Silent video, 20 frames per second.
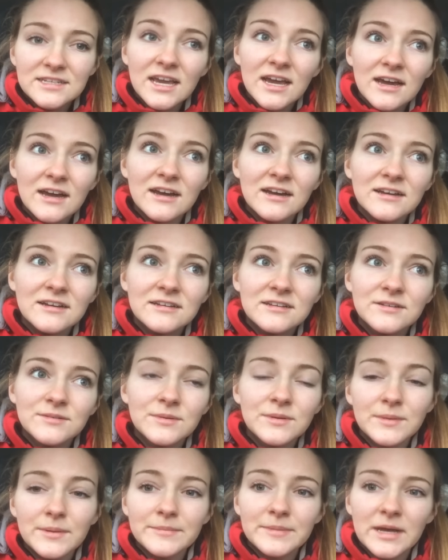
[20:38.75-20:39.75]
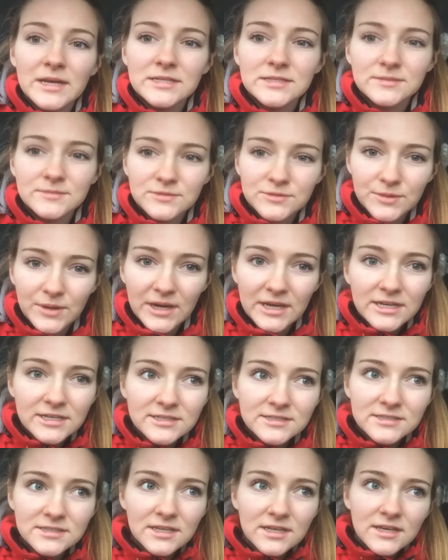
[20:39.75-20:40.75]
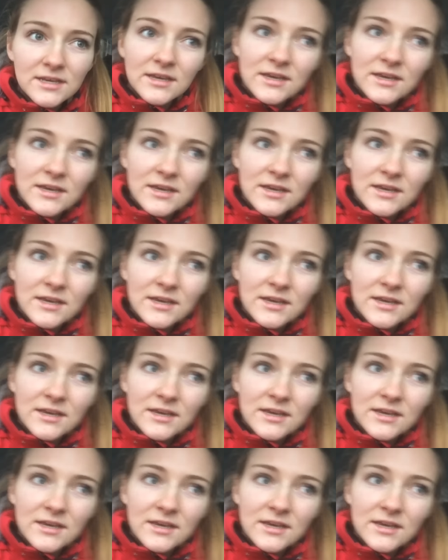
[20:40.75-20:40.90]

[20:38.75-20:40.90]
yeah, we went past them twice,